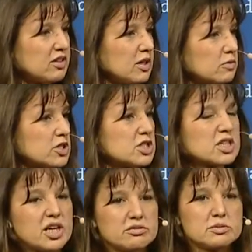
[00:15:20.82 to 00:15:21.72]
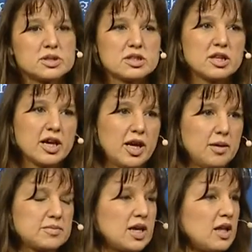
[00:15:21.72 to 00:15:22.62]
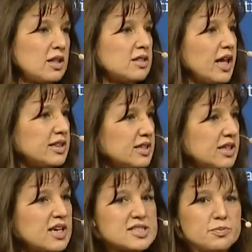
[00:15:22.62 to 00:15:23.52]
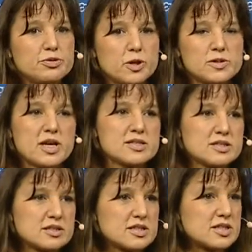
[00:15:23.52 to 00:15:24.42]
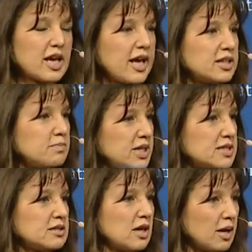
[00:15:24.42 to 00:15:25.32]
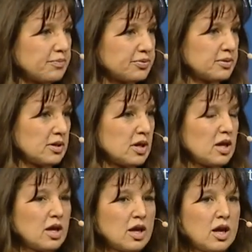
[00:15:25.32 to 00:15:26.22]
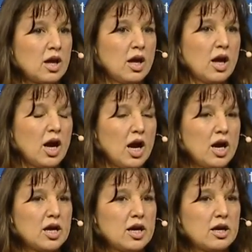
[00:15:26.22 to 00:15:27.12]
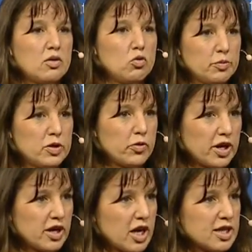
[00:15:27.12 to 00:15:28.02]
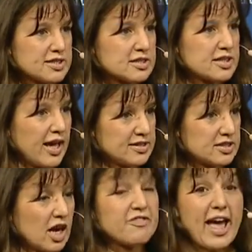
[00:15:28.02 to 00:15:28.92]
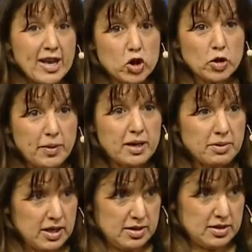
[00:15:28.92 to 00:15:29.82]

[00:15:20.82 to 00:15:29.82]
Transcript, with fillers: in which the government claimed that the Gezi protesters had beaten up a woman wearing a hot headscarf and her baby.